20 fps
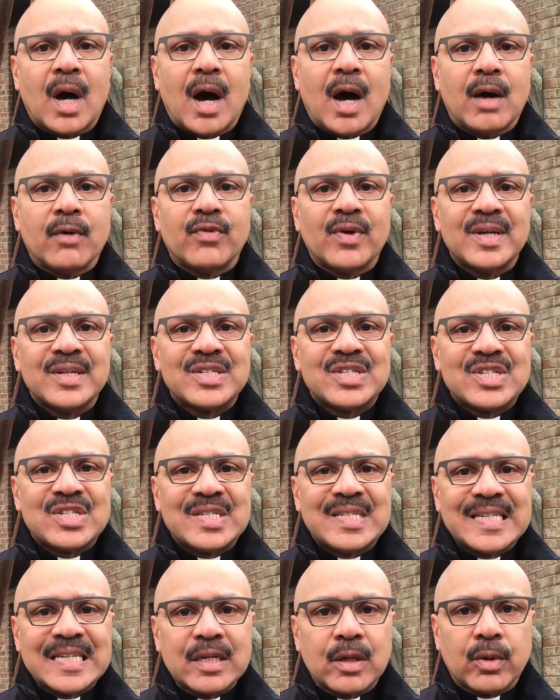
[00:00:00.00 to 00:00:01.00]
of
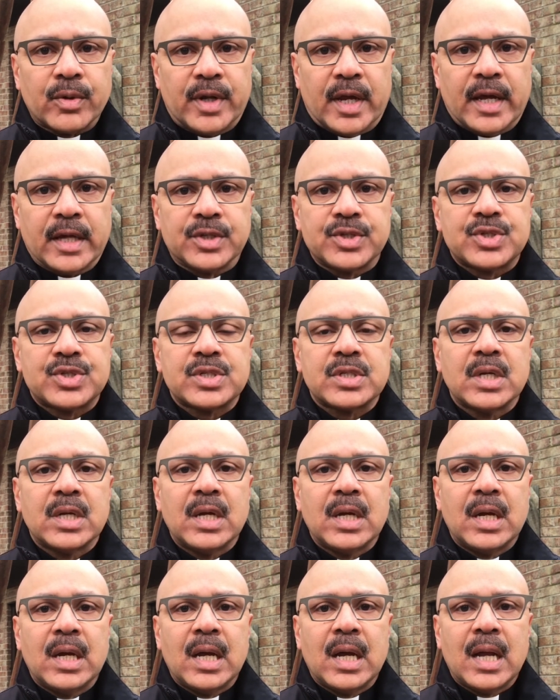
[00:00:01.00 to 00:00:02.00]
stillness
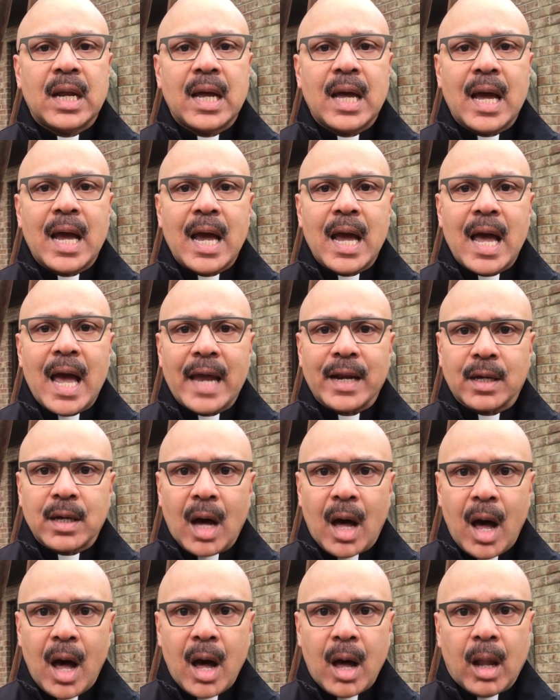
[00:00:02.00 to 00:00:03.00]
and
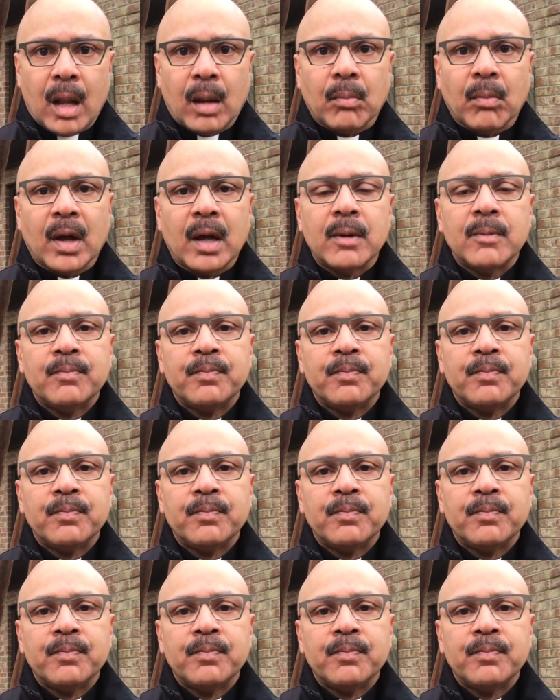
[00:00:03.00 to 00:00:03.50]
calm